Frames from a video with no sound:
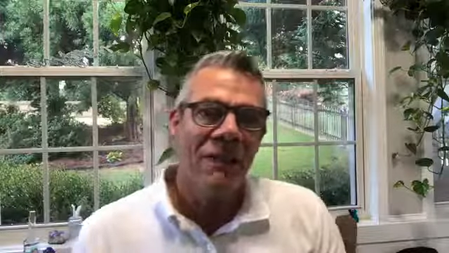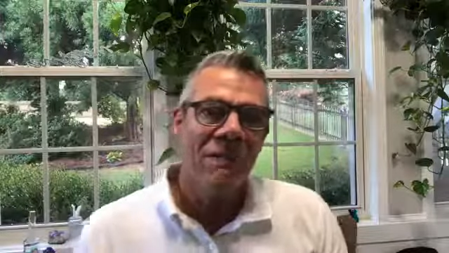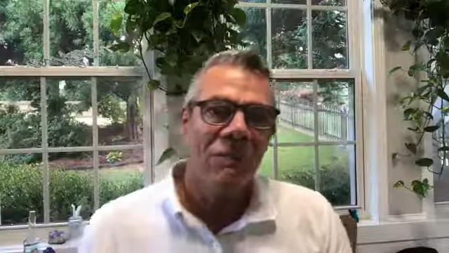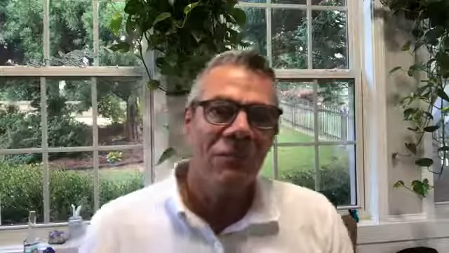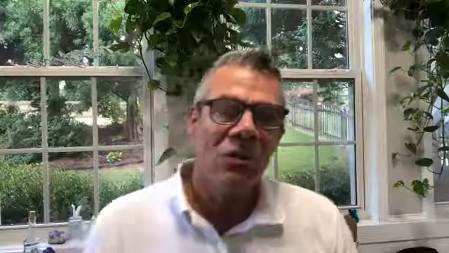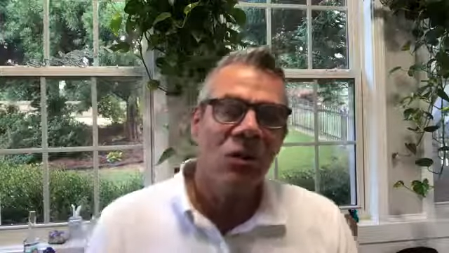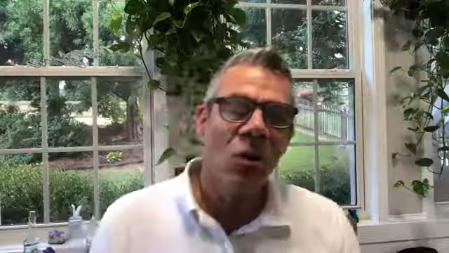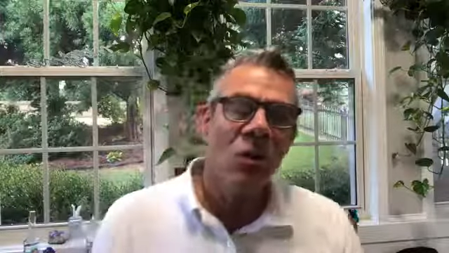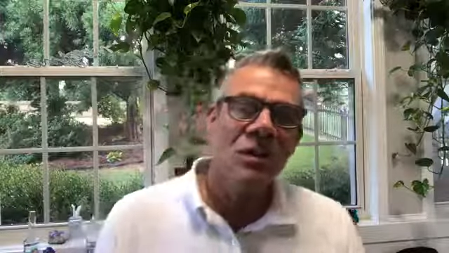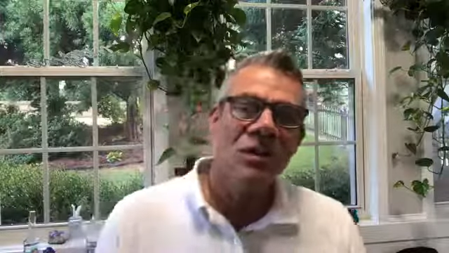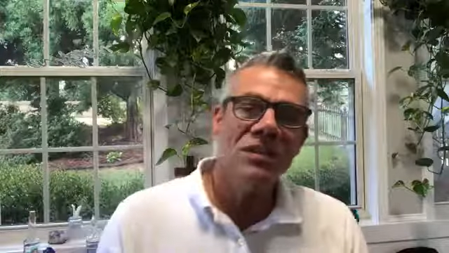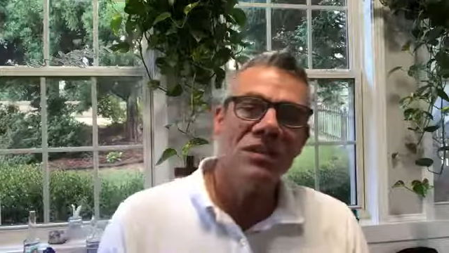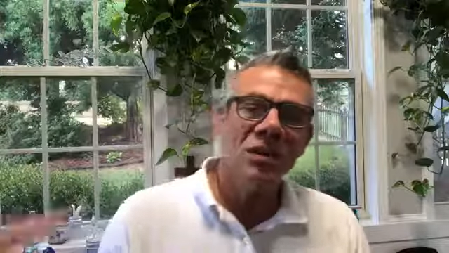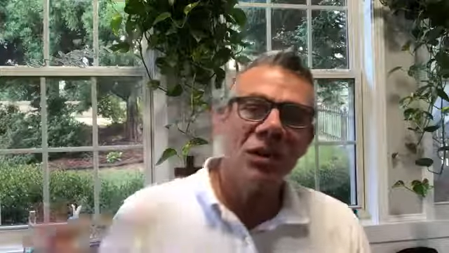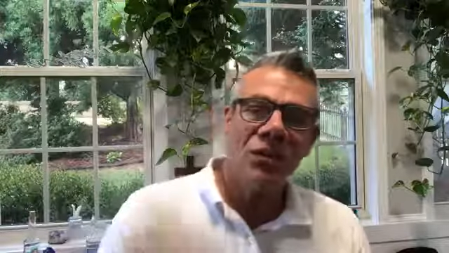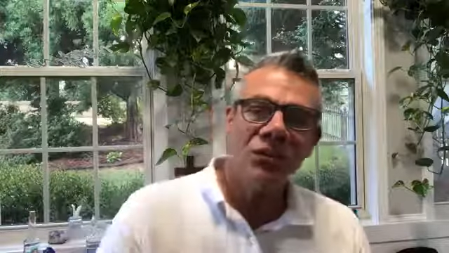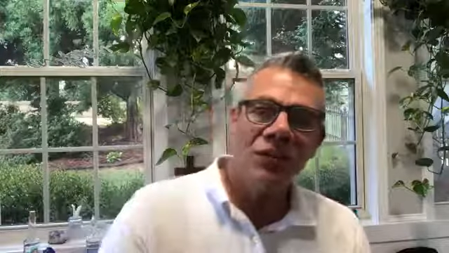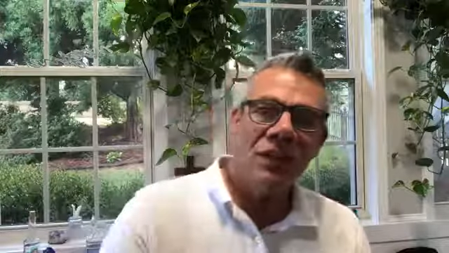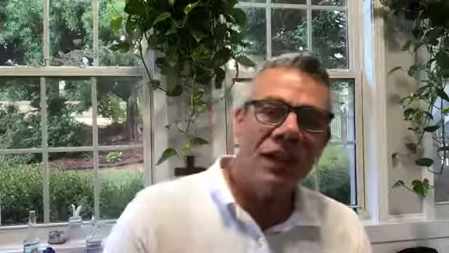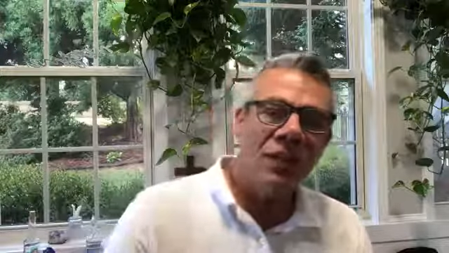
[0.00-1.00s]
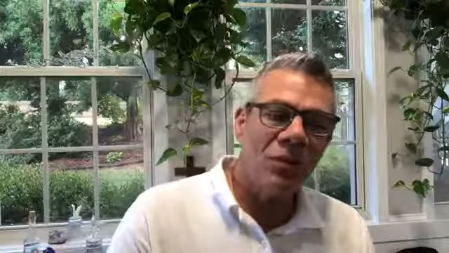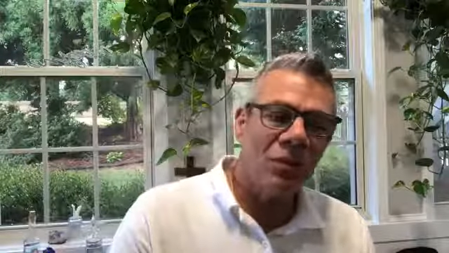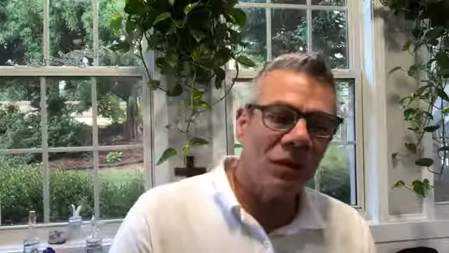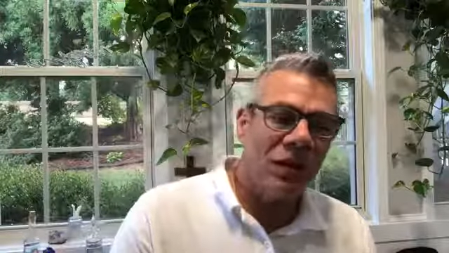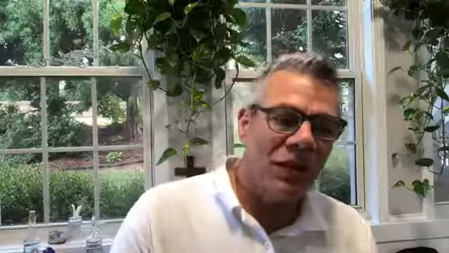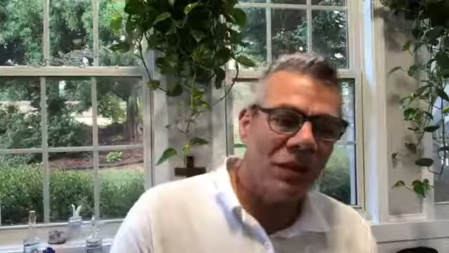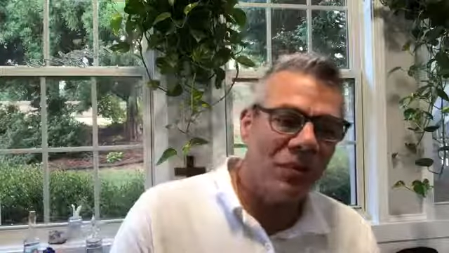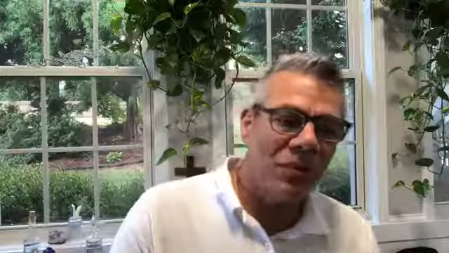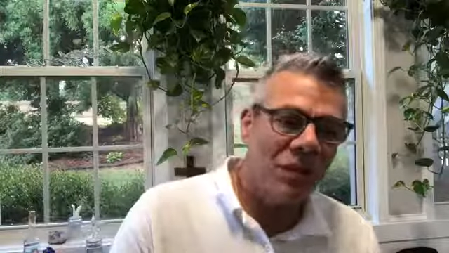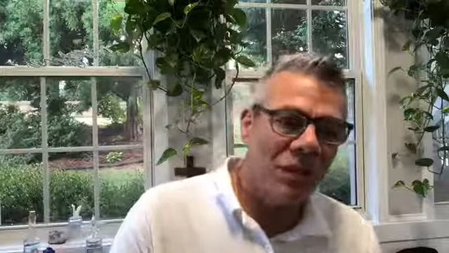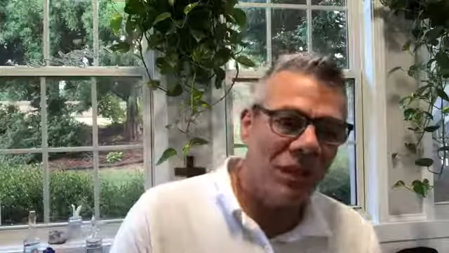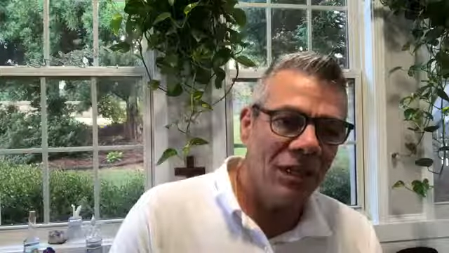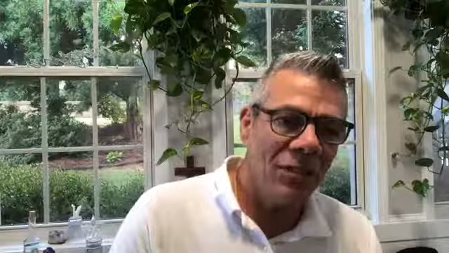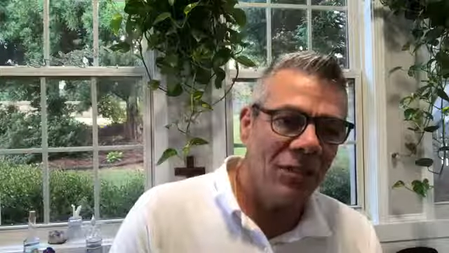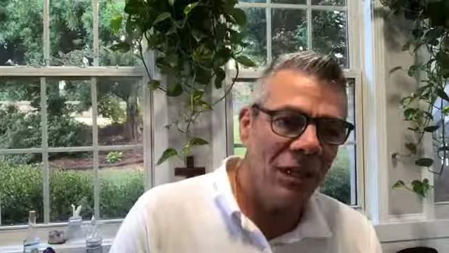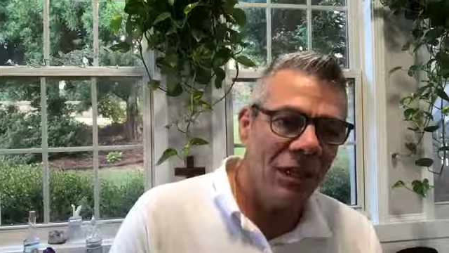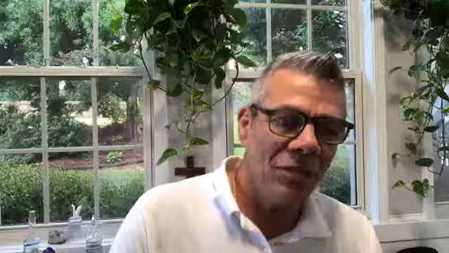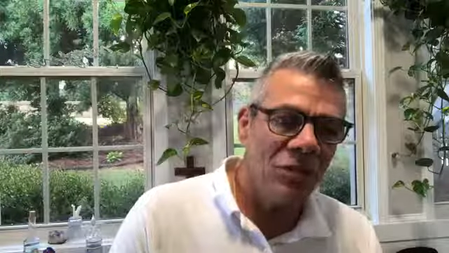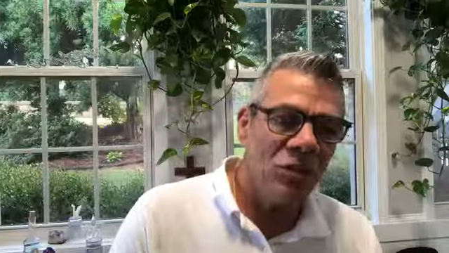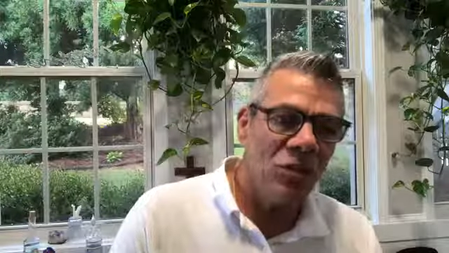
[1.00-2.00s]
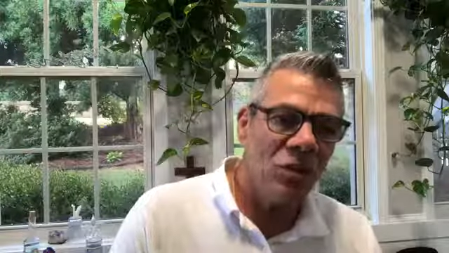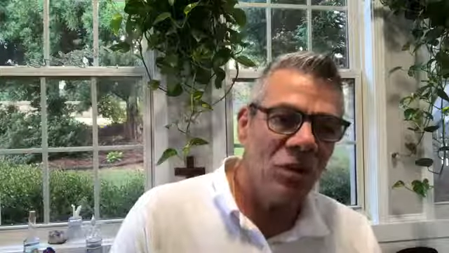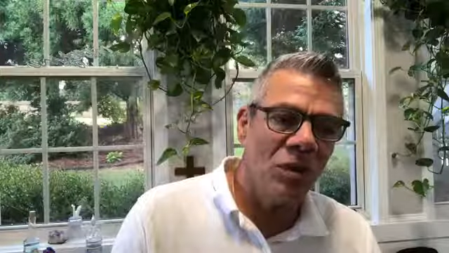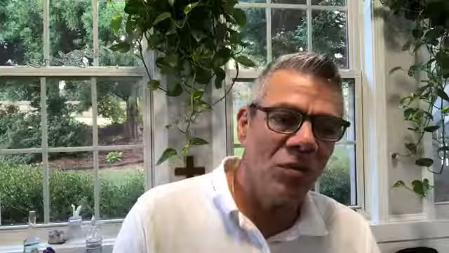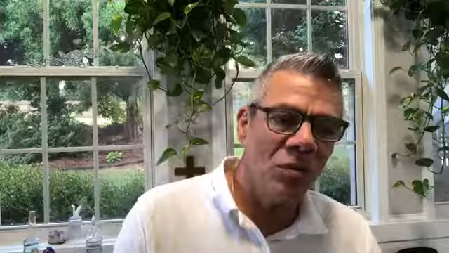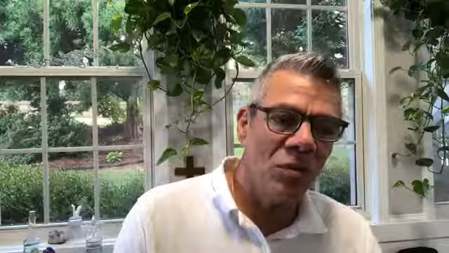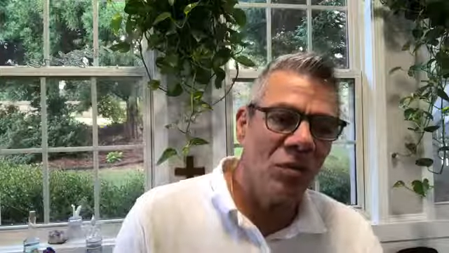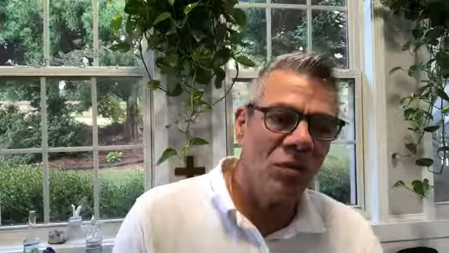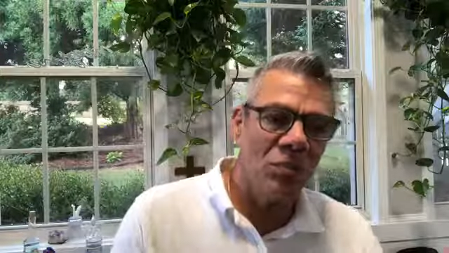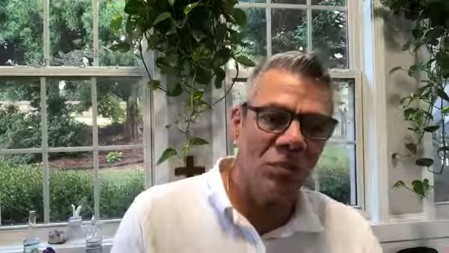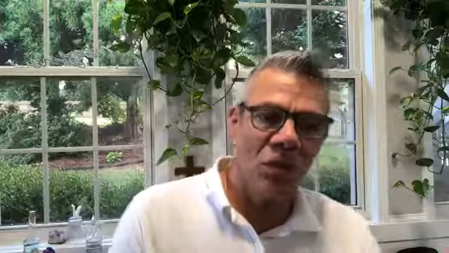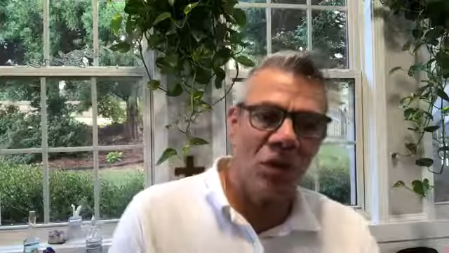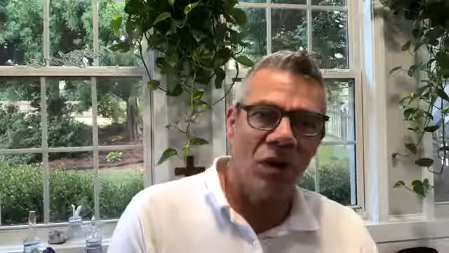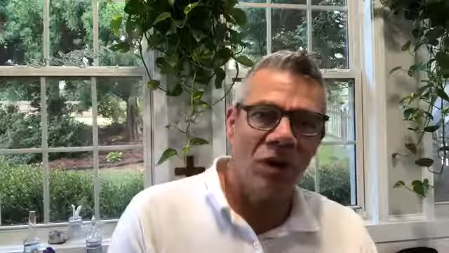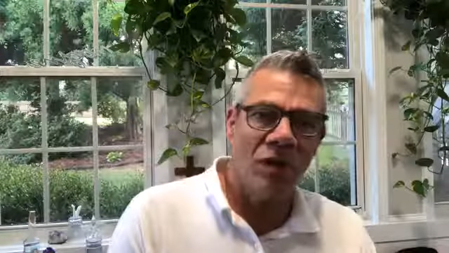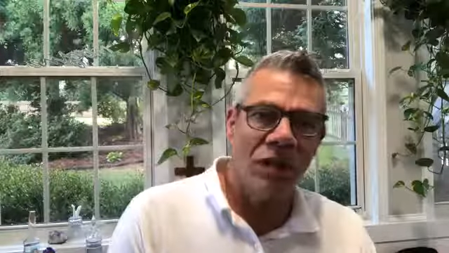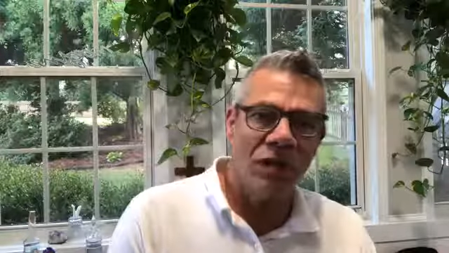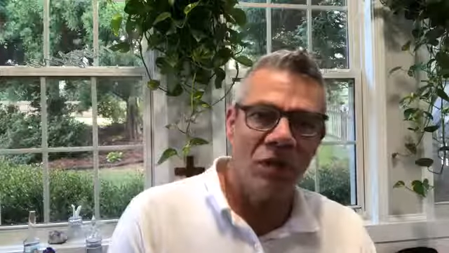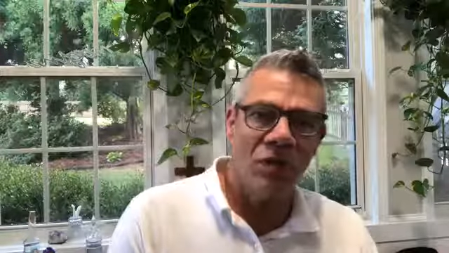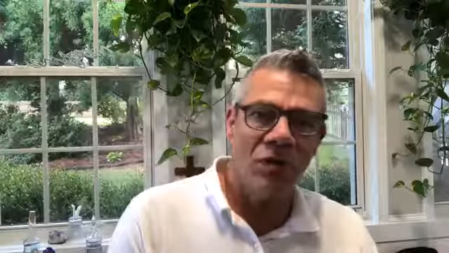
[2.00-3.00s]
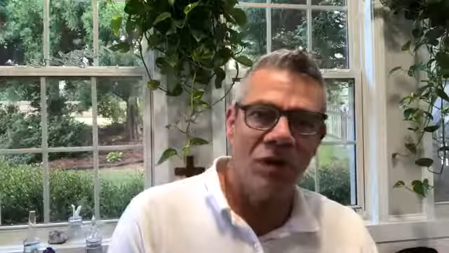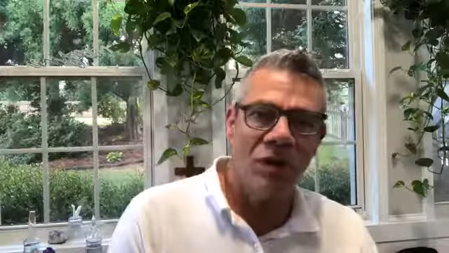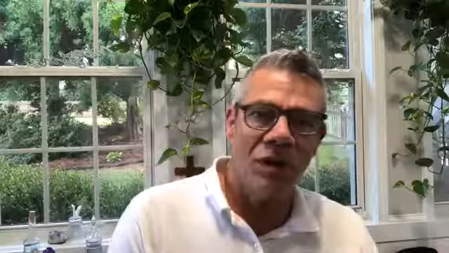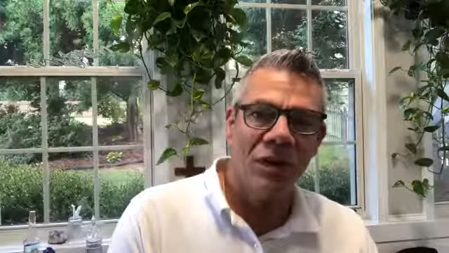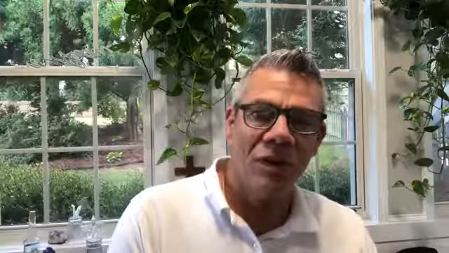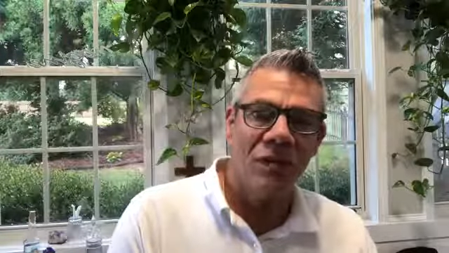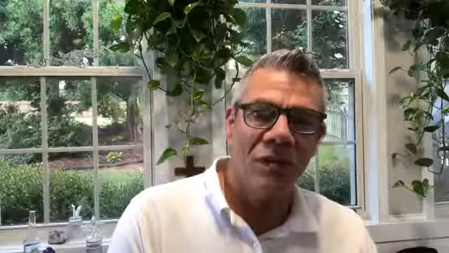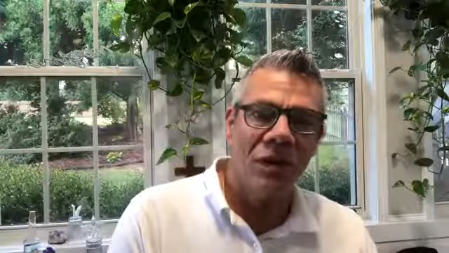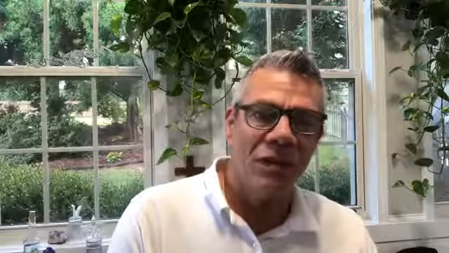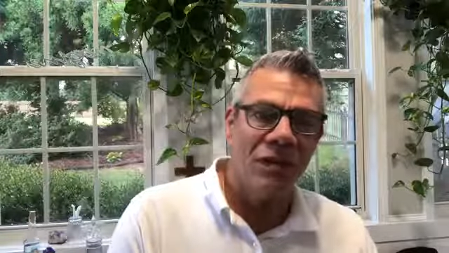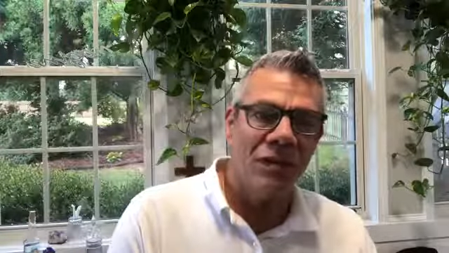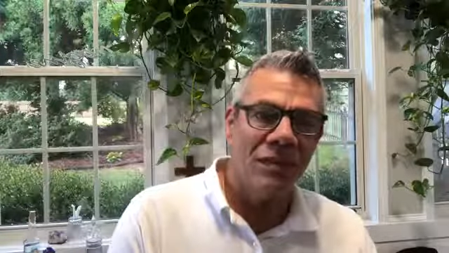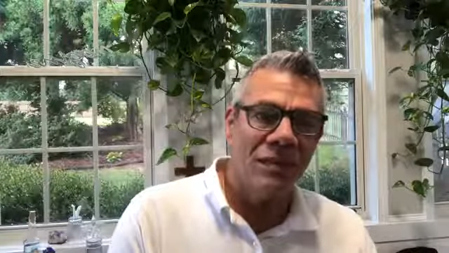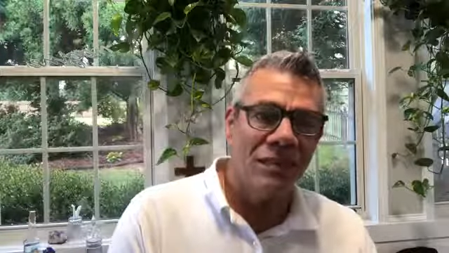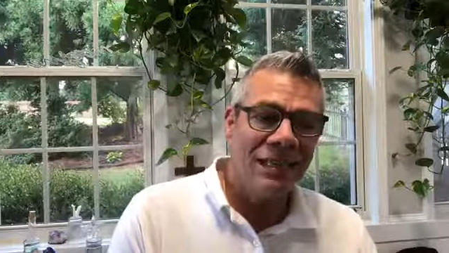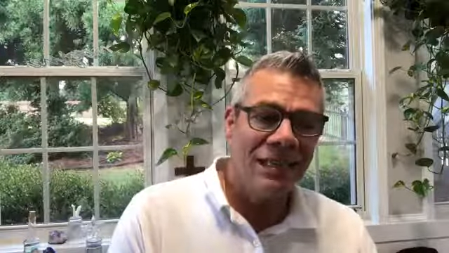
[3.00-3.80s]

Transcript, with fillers: So start following on Medium. I'm doing more blogging over there because